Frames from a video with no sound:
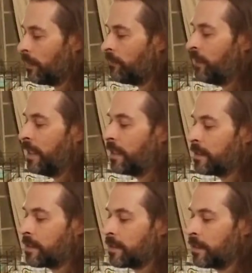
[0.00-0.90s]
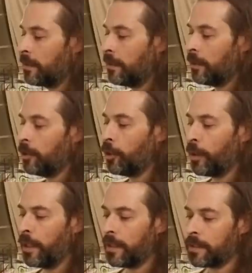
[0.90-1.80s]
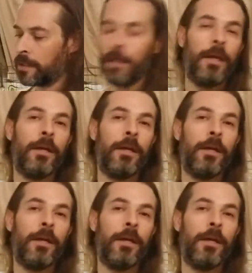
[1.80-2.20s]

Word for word: Venus, Uranus.